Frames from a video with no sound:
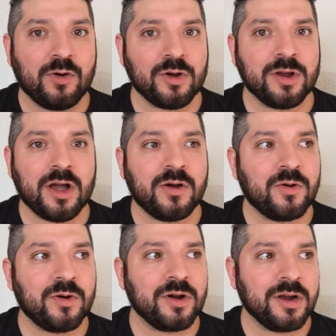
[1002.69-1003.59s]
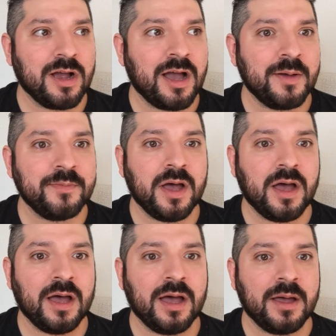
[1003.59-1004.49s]
or, or um,
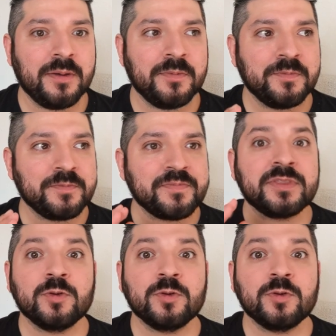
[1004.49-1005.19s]
um,